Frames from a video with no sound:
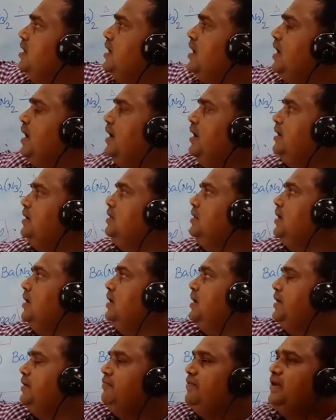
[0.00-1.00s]
and the
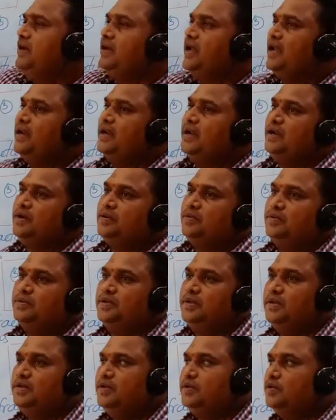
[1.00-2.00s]
liquid
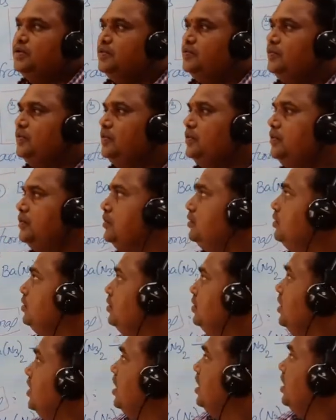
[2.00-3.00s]
dinitrogen useful to